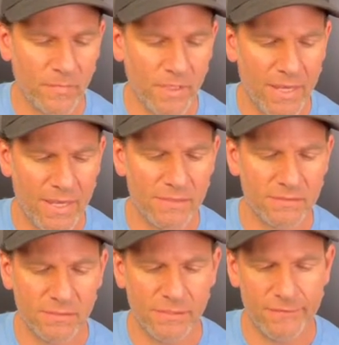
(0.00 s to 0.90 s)

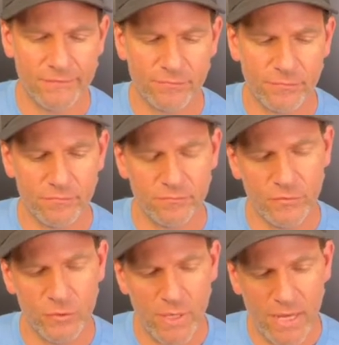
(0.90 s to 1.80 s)
and if
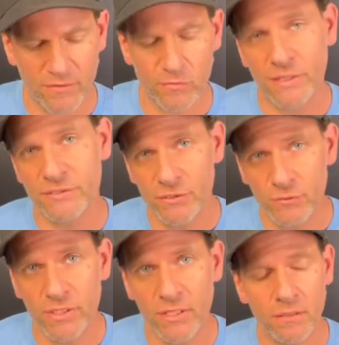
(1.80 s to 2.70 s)
you had the right
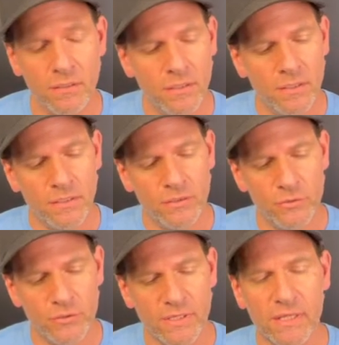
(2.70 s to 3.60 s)
tuning,
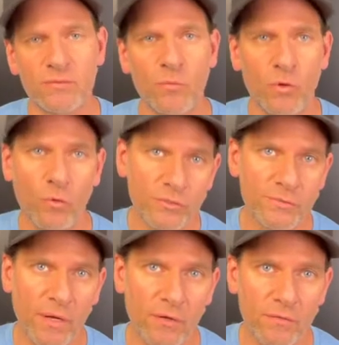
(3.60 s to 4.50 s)
you could get some more
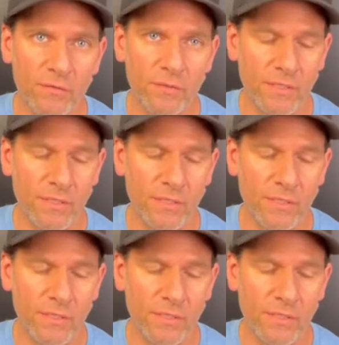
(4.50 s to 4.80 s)
horsepower